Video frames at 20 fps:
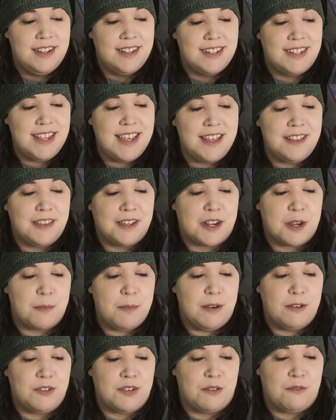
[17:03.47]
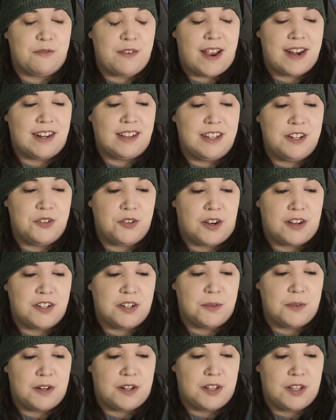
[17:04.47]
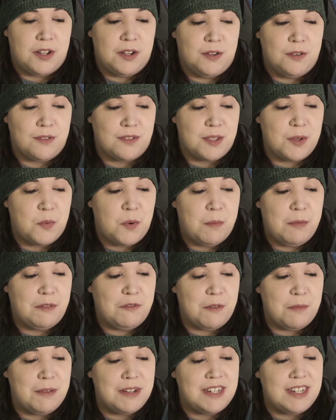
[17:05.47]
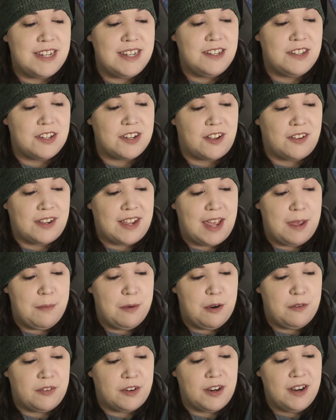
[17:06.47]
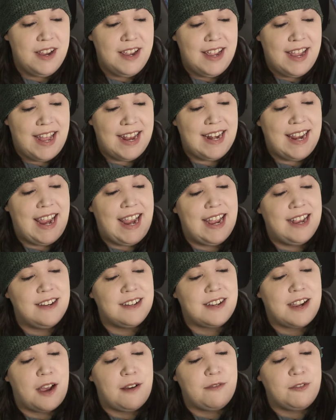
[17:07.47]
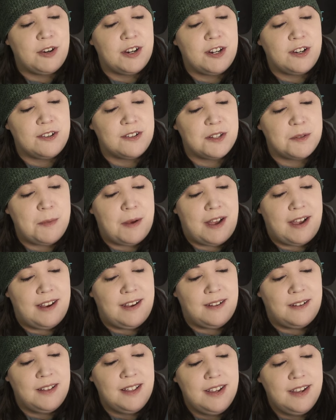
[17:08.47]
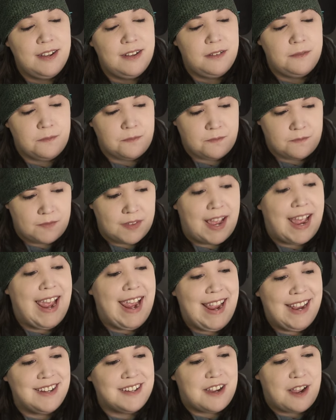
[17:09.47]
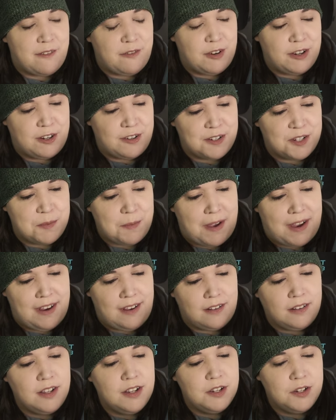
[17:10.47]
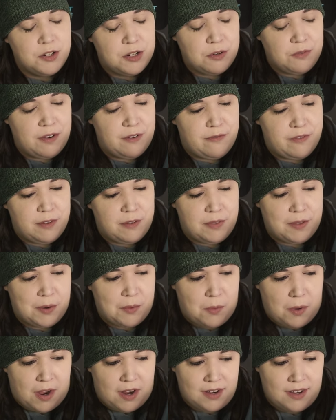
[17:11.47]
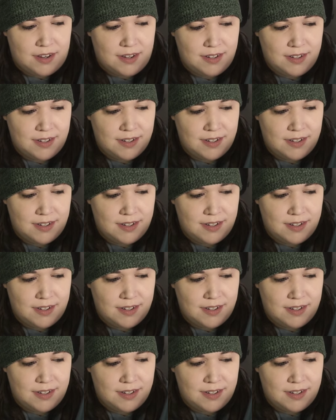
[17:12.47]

Seeing the commotion finally draw to a close, the woman from the tea stall came over, and a hand covering her smile, a hand covering her smile to refill their water.